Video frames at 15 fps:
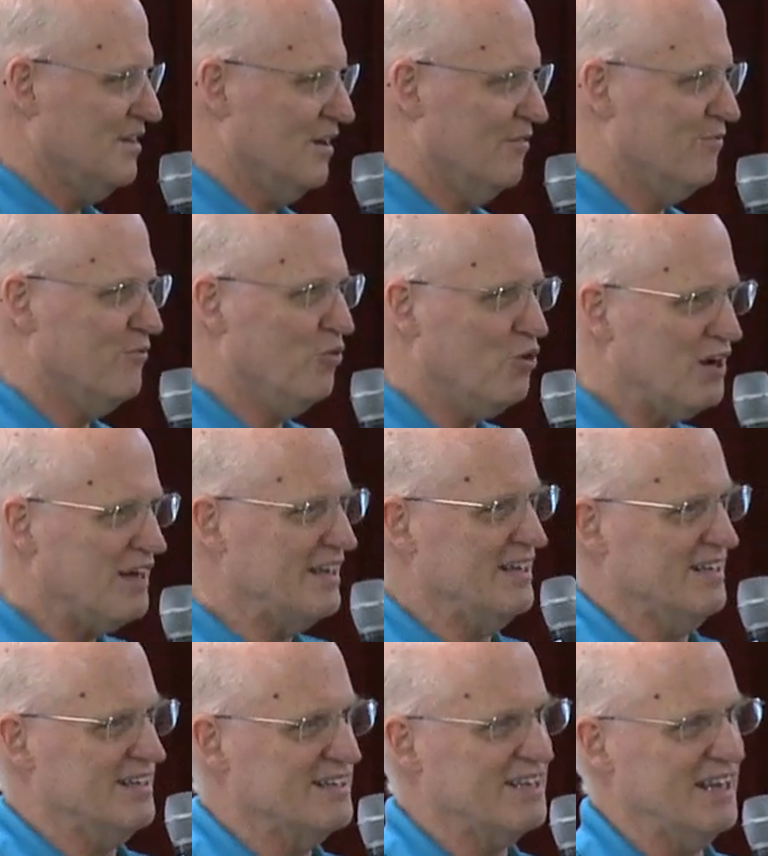avoid
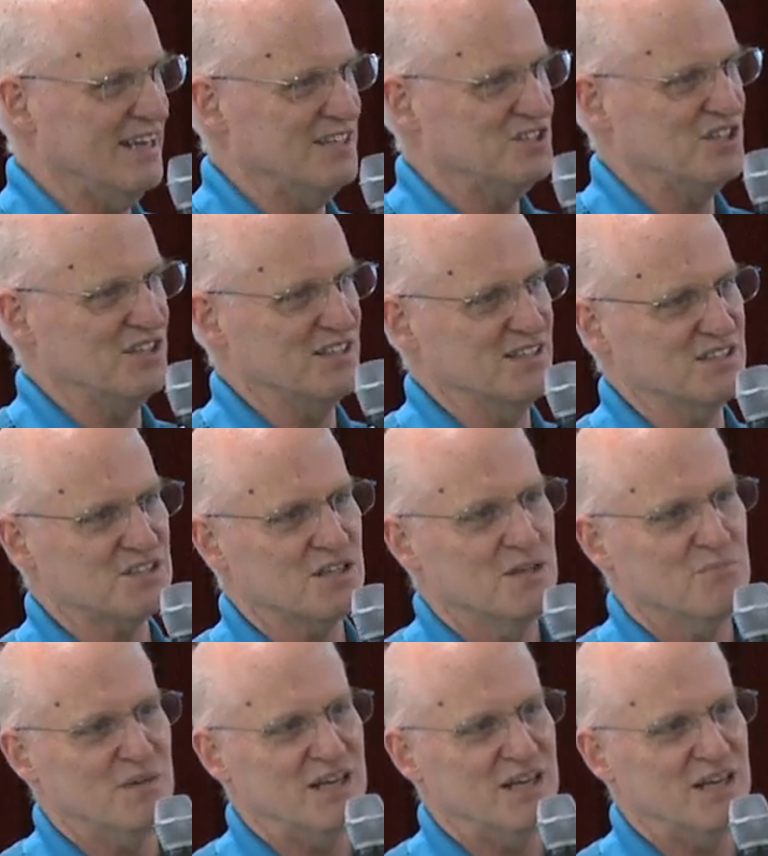engaging this.